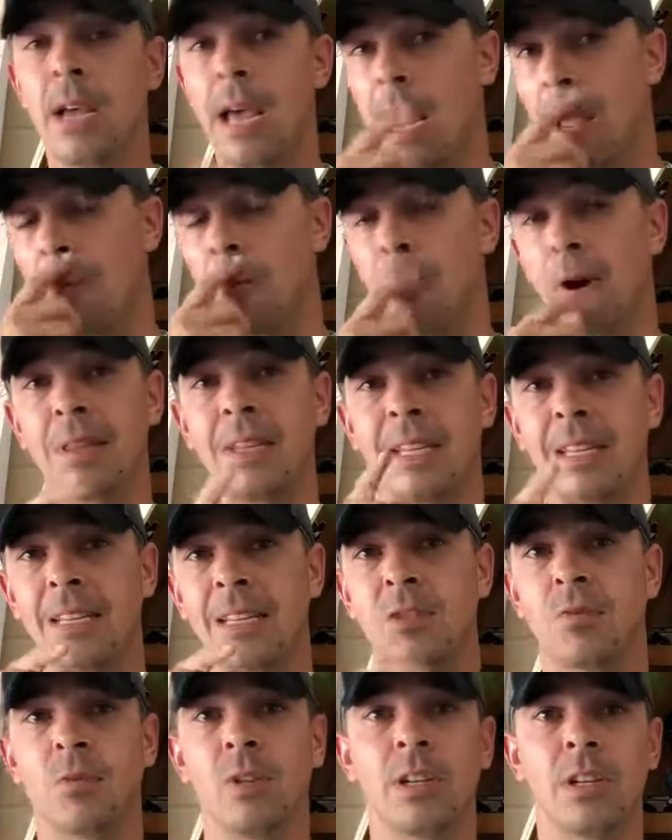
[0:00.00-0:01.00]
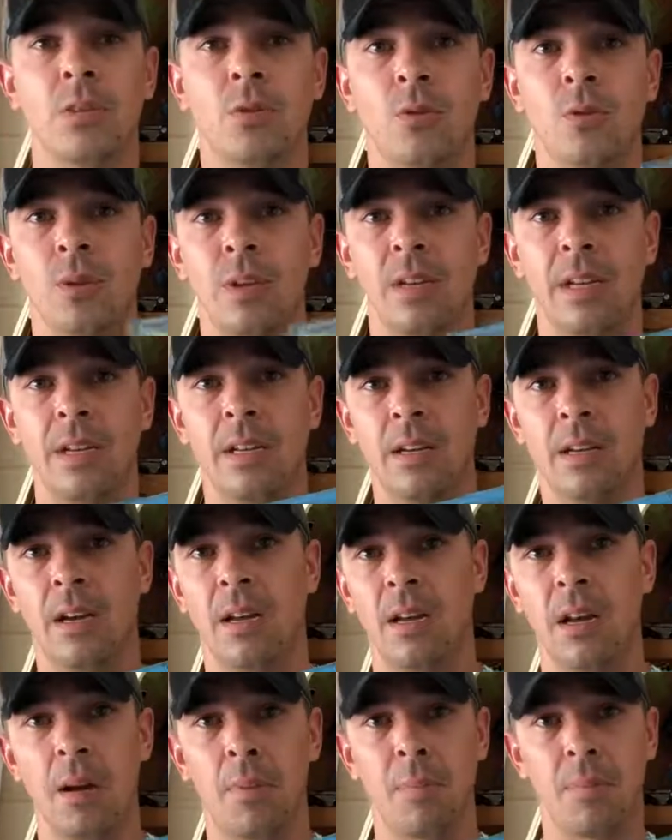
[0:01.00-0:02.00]
And one thing that's really cool, in
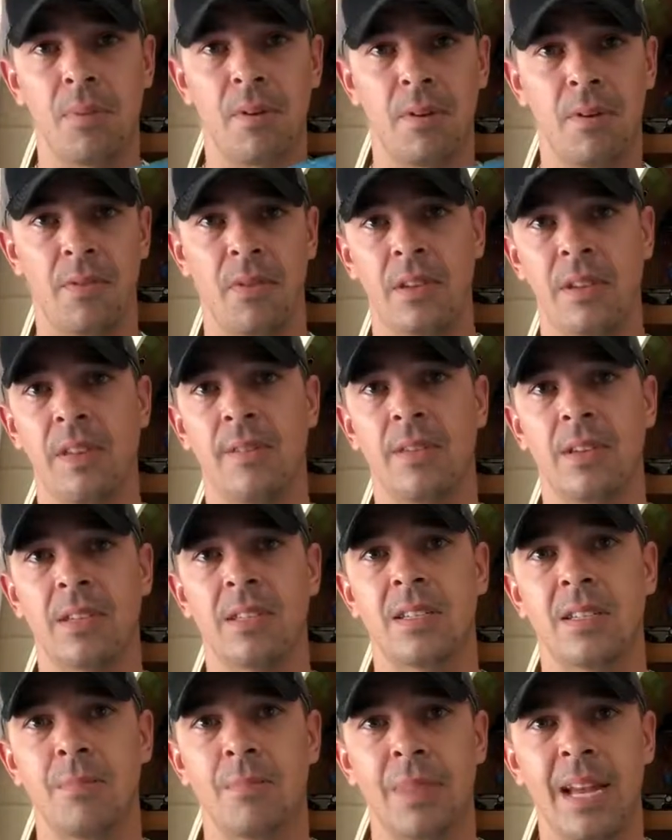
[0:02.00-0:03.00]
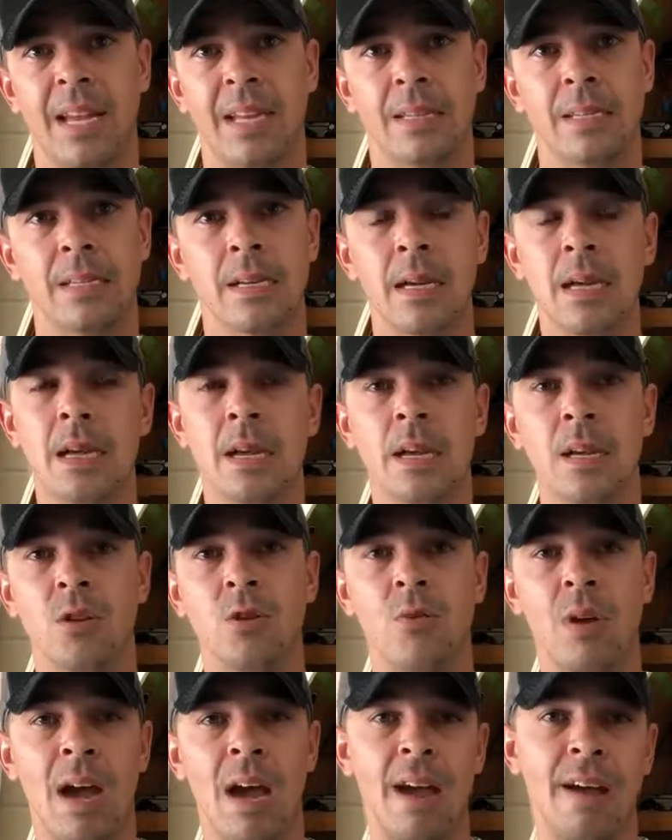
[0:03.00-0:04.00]
a number of the Livingston baits,
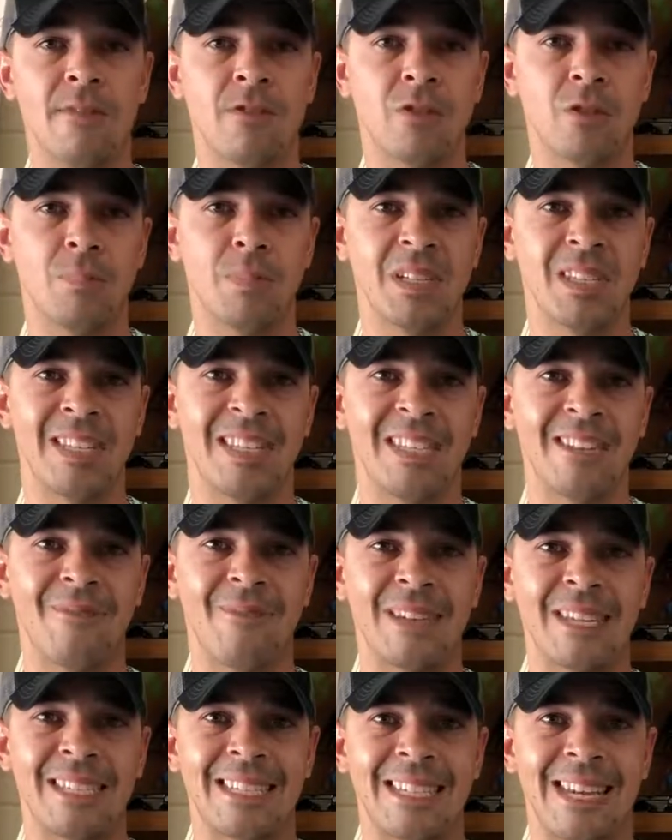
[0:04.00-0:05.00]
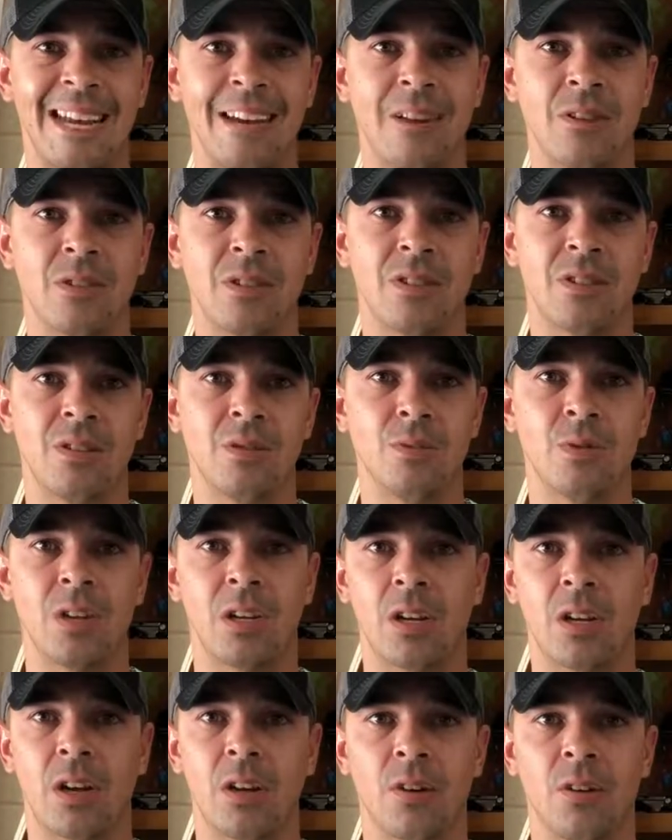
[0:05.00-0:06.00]
you have specific sounds to the
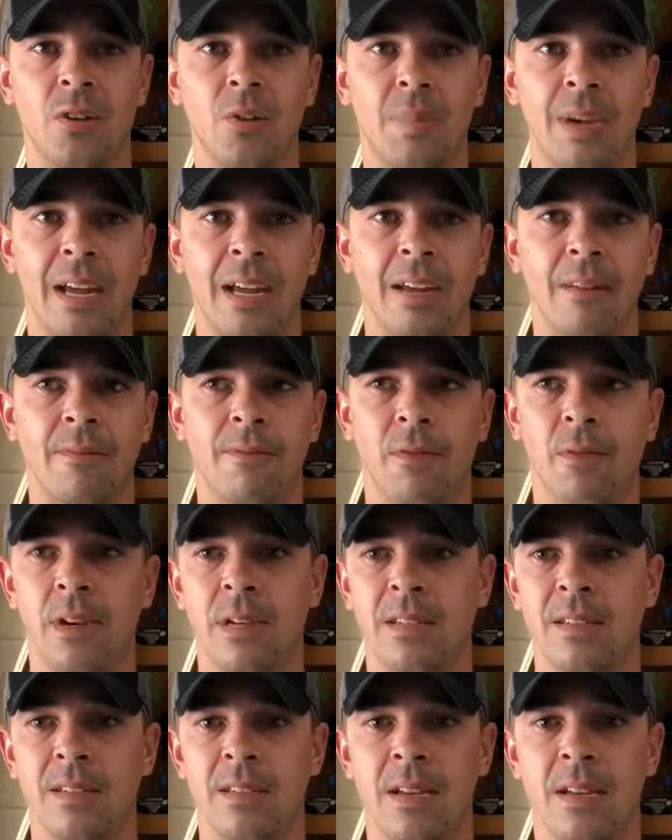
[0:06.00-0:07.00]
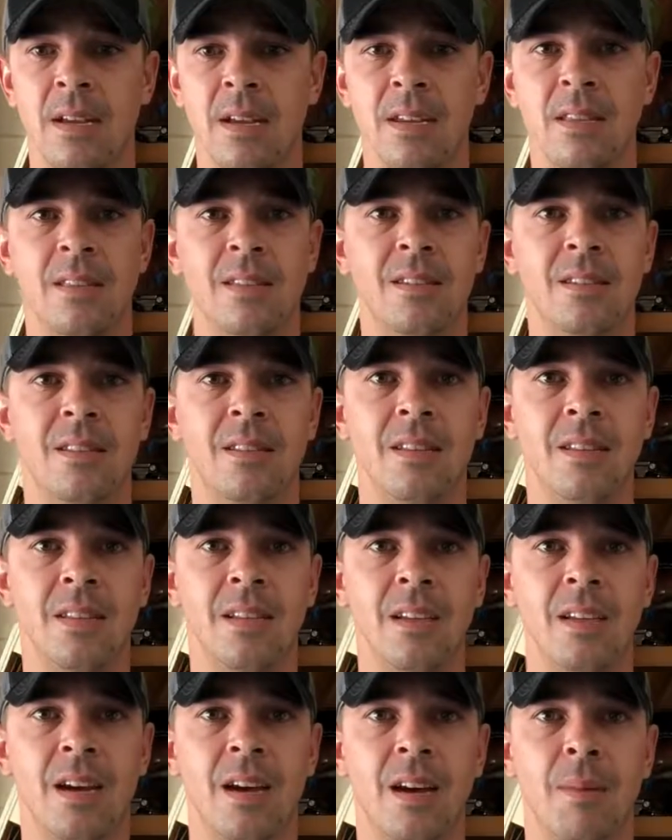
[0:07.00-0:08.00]
color of the bait. For instance,
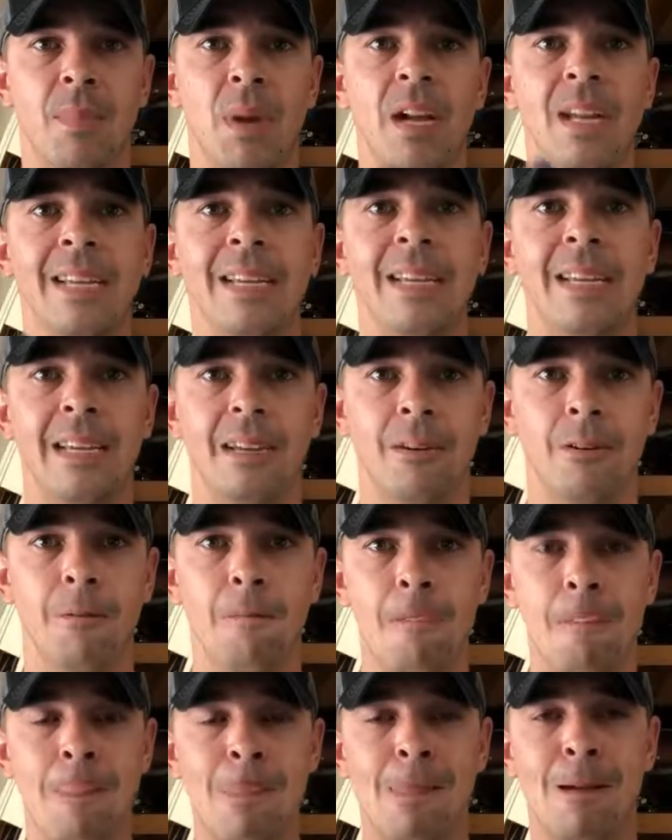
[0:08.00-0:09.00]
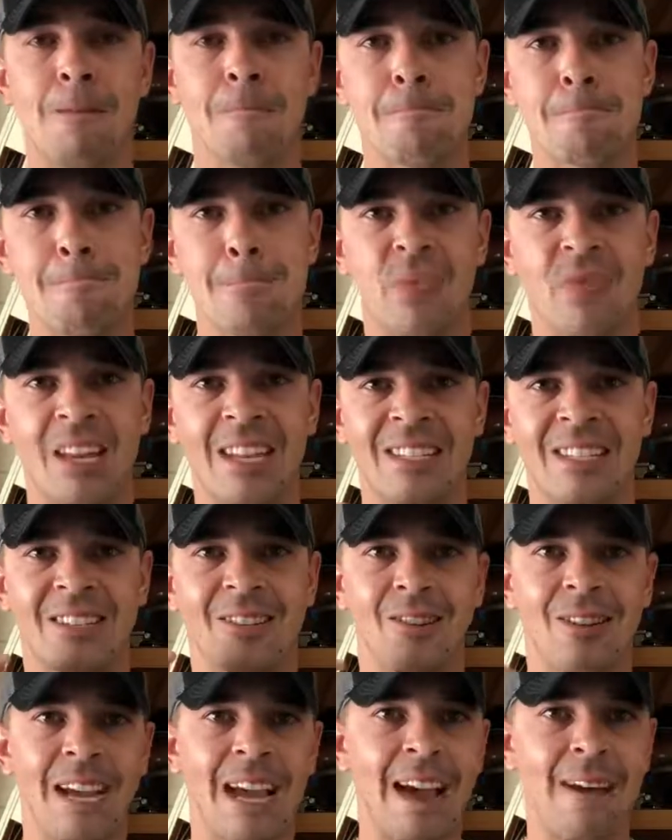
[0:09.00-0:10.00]
the money gill is
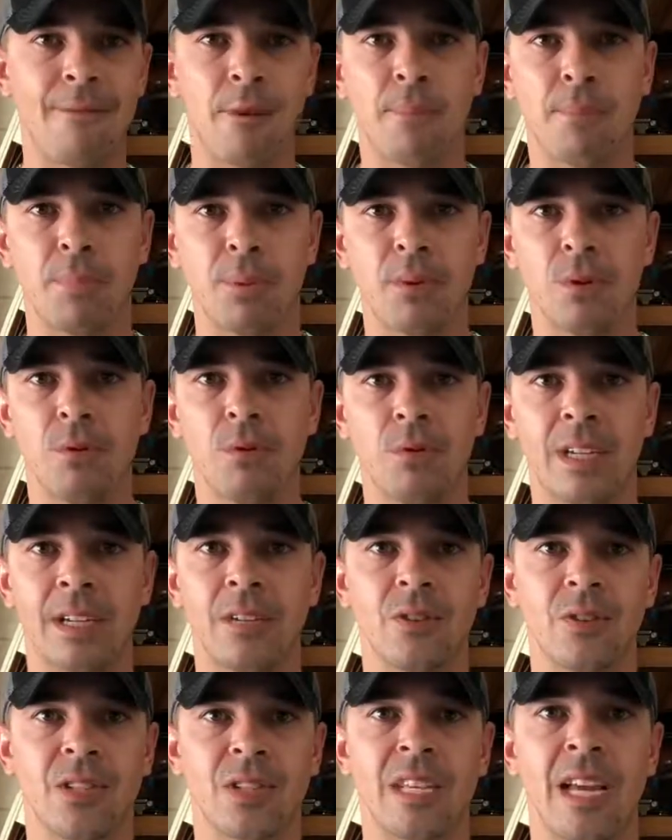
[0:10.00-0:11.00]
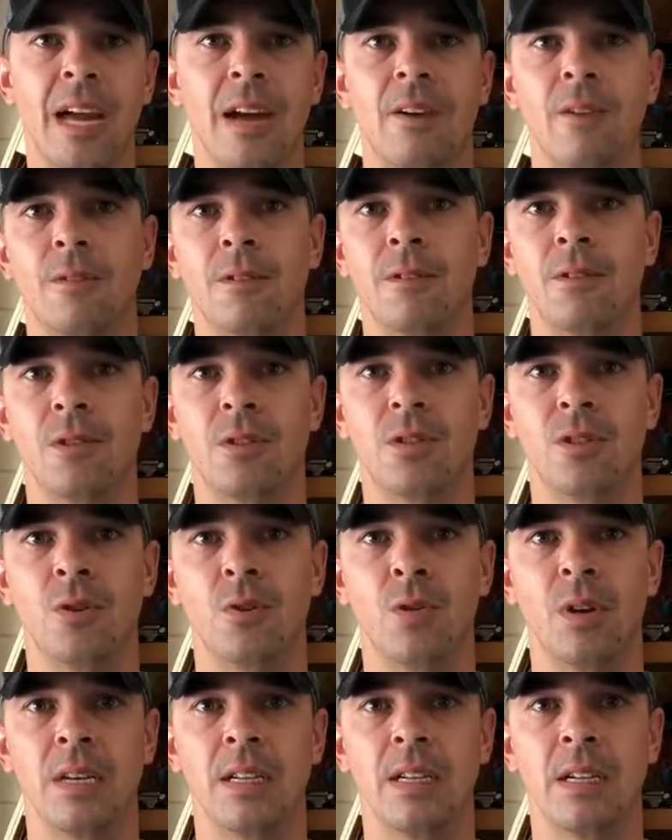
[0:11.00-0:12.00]
going to have a bluegill sound
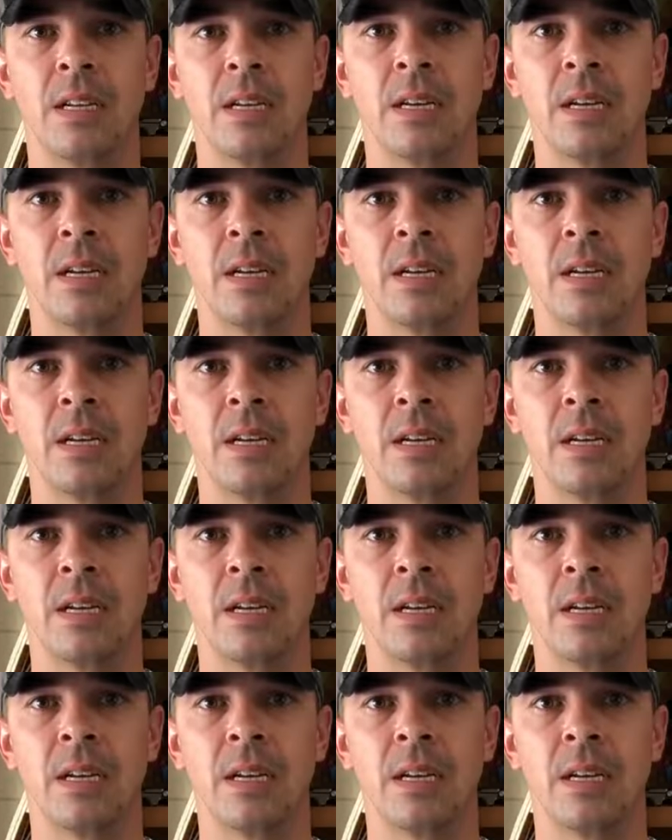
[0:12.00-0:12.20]
to it,